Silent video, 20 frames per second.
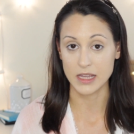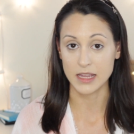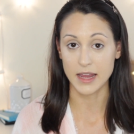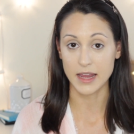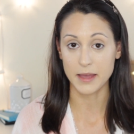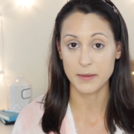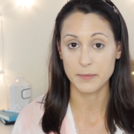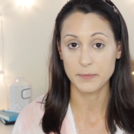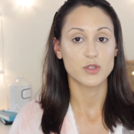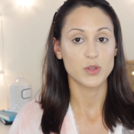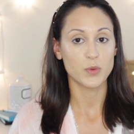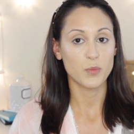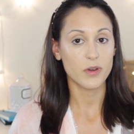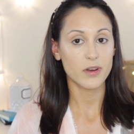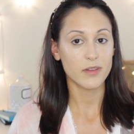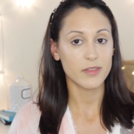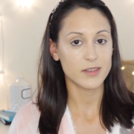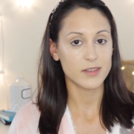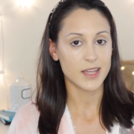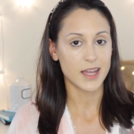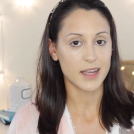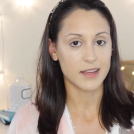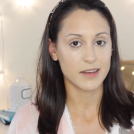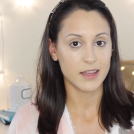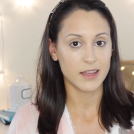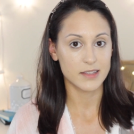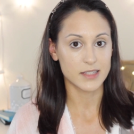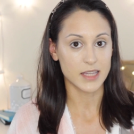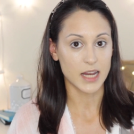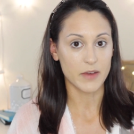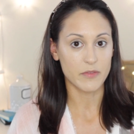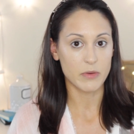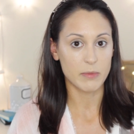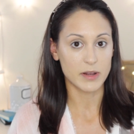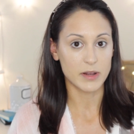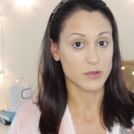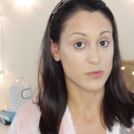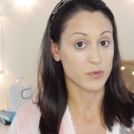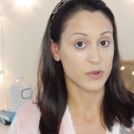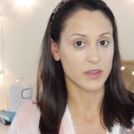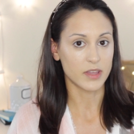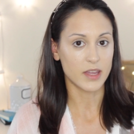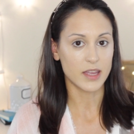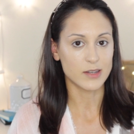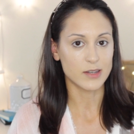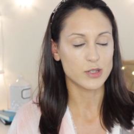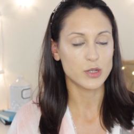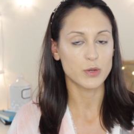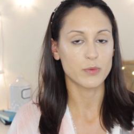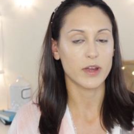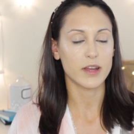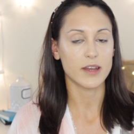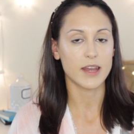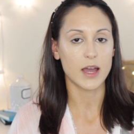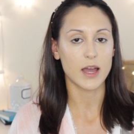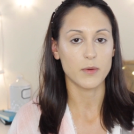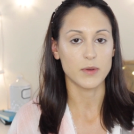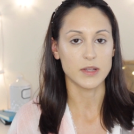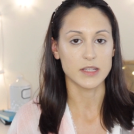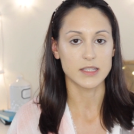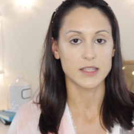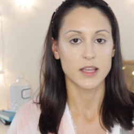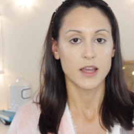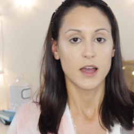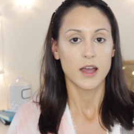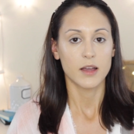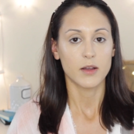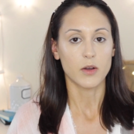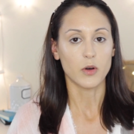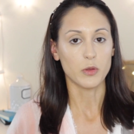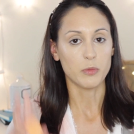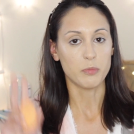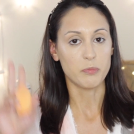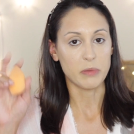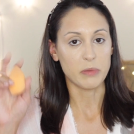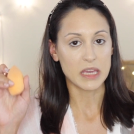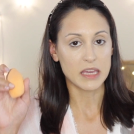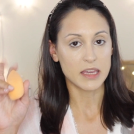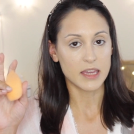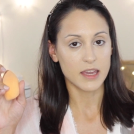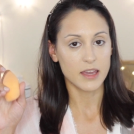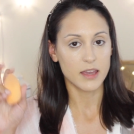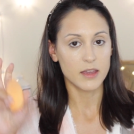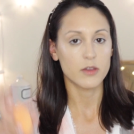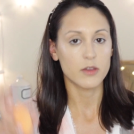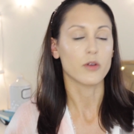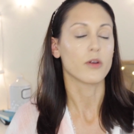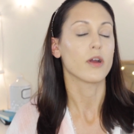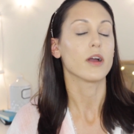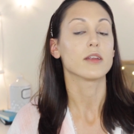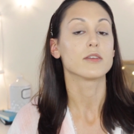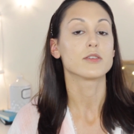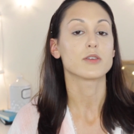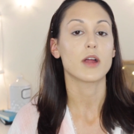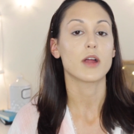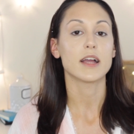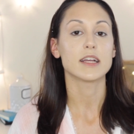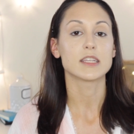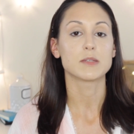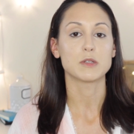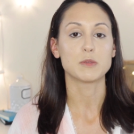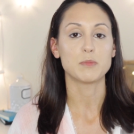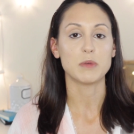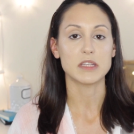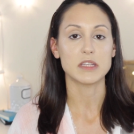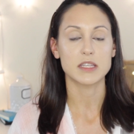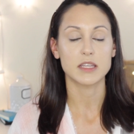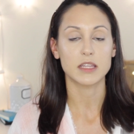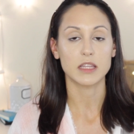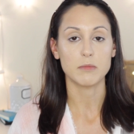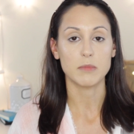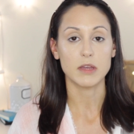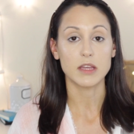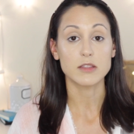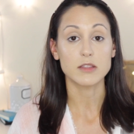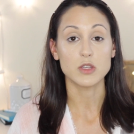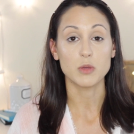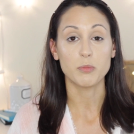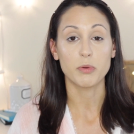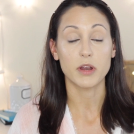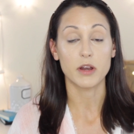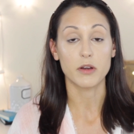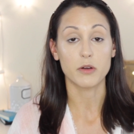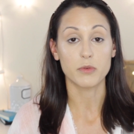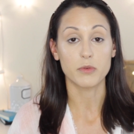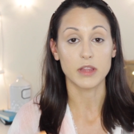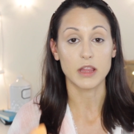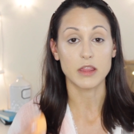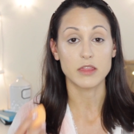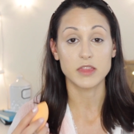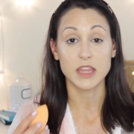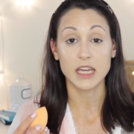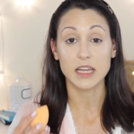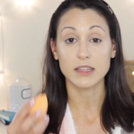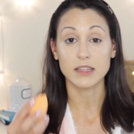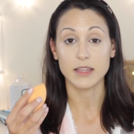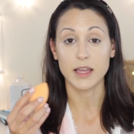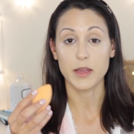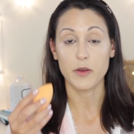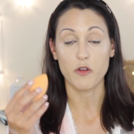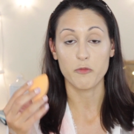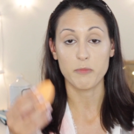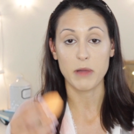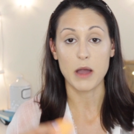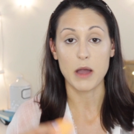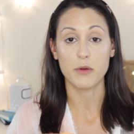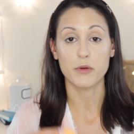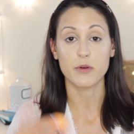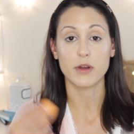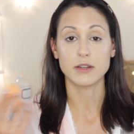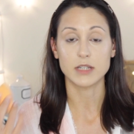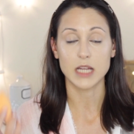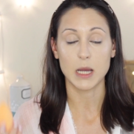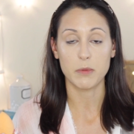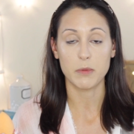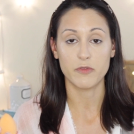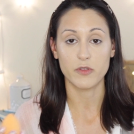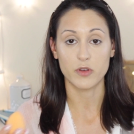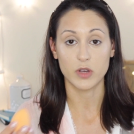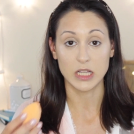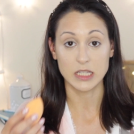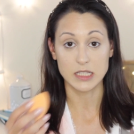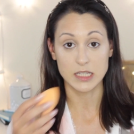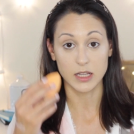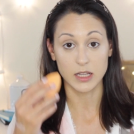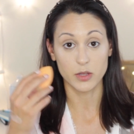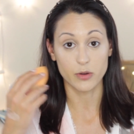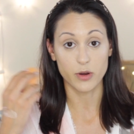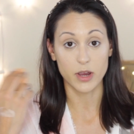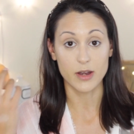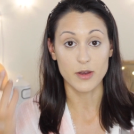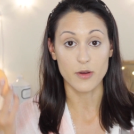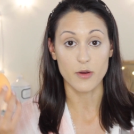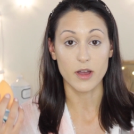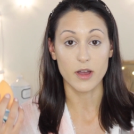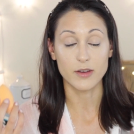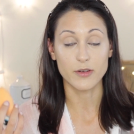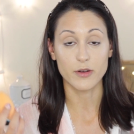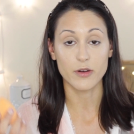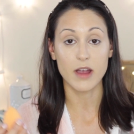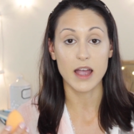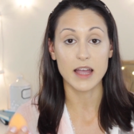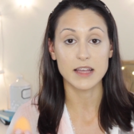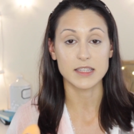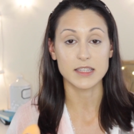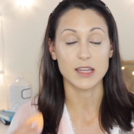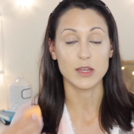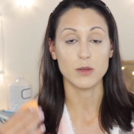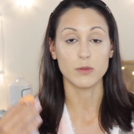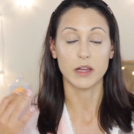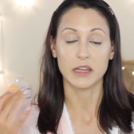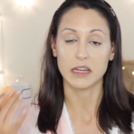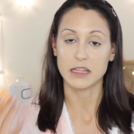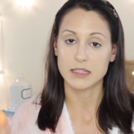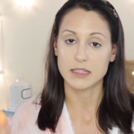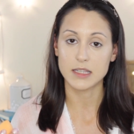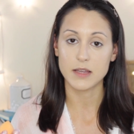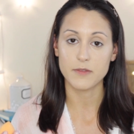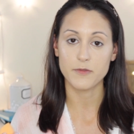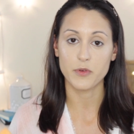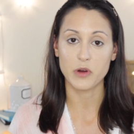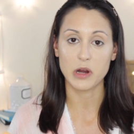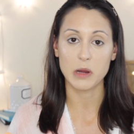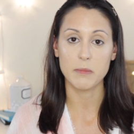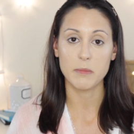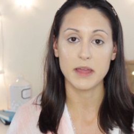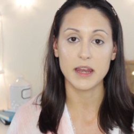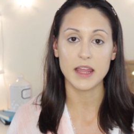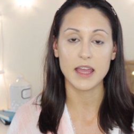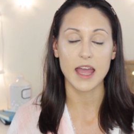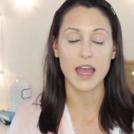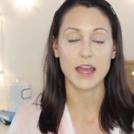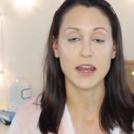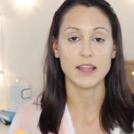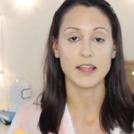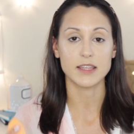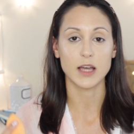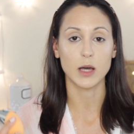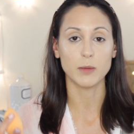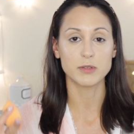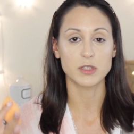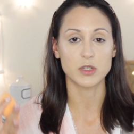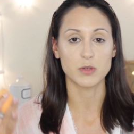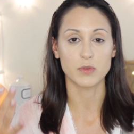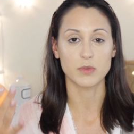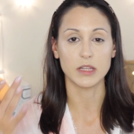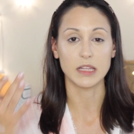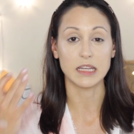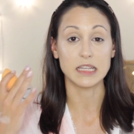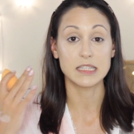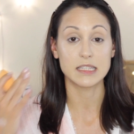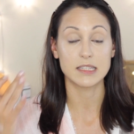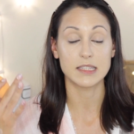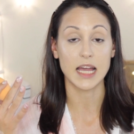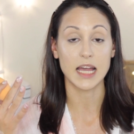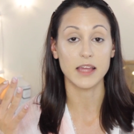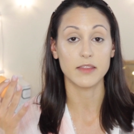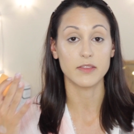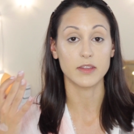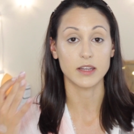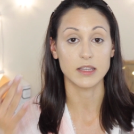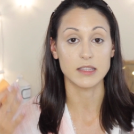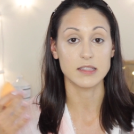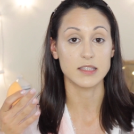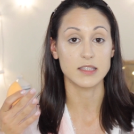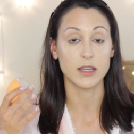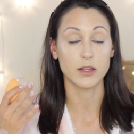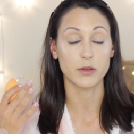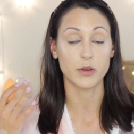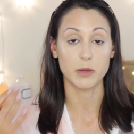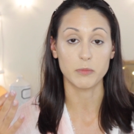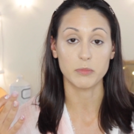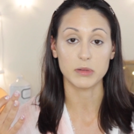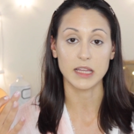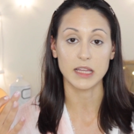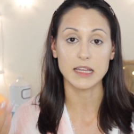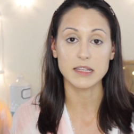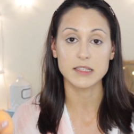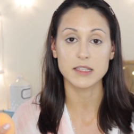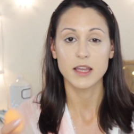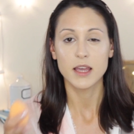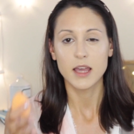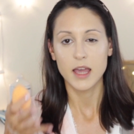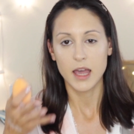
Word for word: need it. So one of the techniques that everybody's really into right now is called baking your under eyes, which basically means you put on a really thick layer of powder on top of your concealer and your under eyes, and you let it sit for a minute, and it helps to really set the concealer in place,